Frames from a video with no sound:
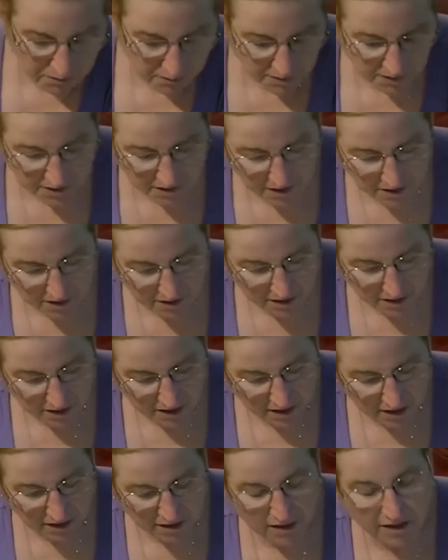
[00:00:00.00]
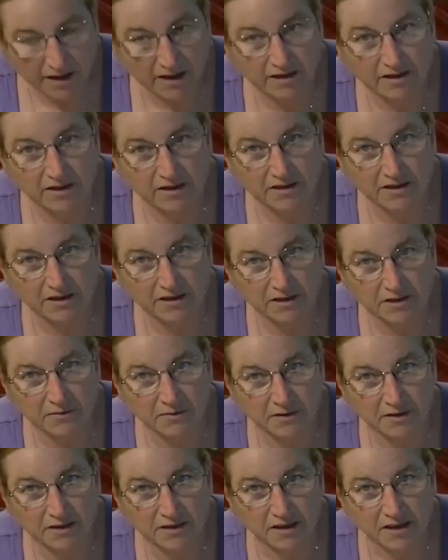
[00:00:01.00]
one and L on this
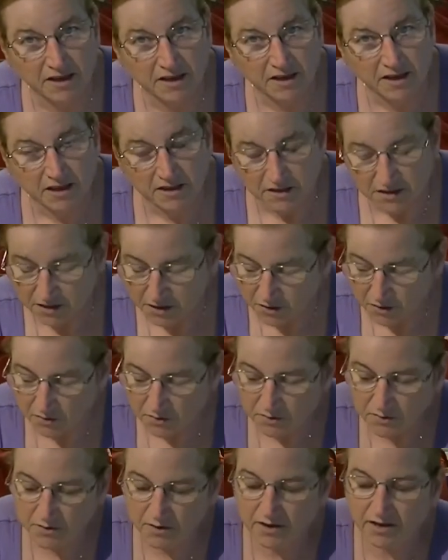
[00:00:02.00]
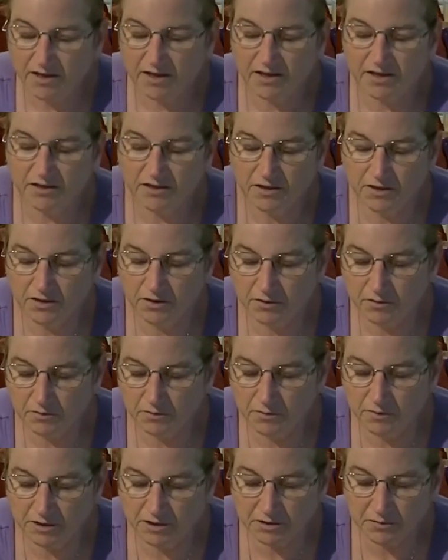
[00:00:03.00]
one. So you know
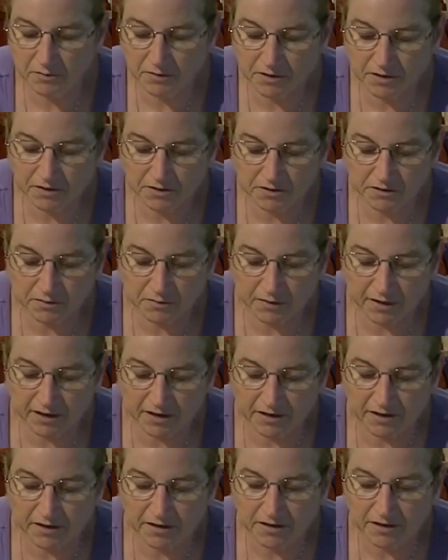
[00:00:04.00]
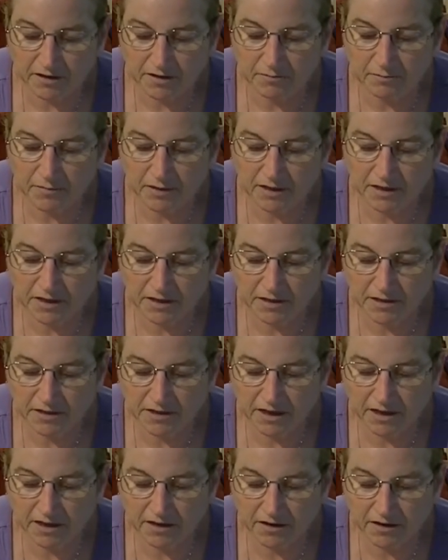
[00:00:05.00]
which one goes where, because
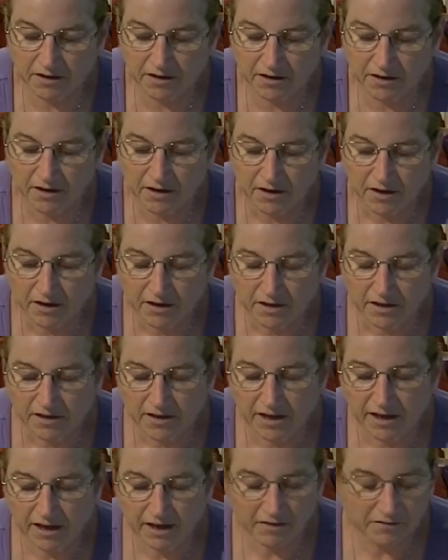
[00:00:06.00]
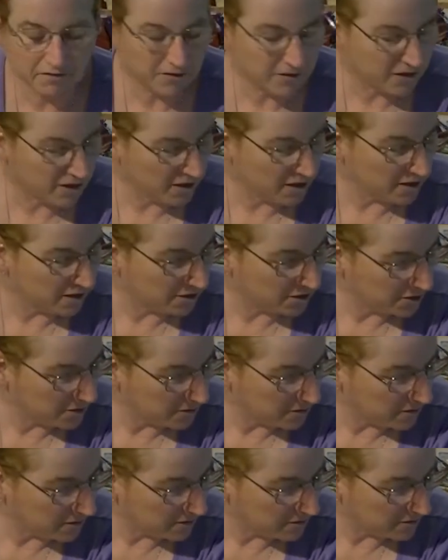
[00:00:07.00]
they have
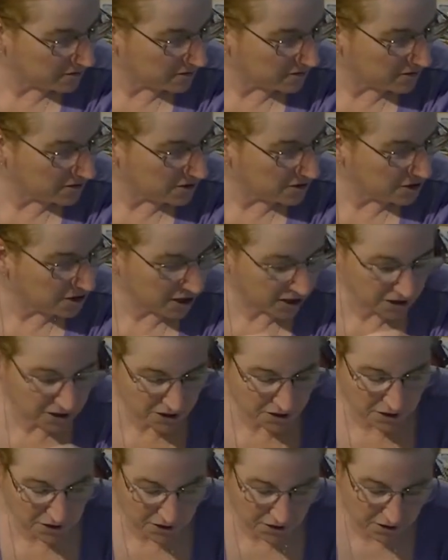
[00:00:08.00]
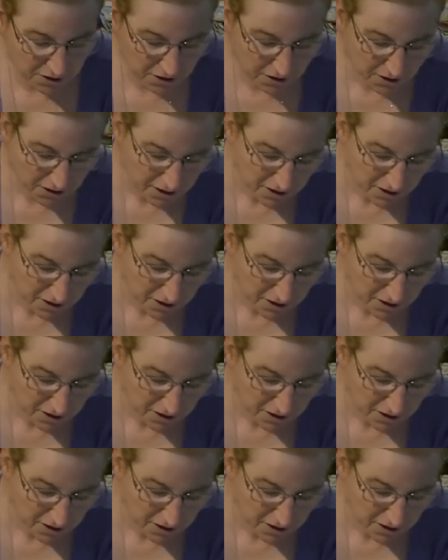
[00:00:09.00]
intuitive gesture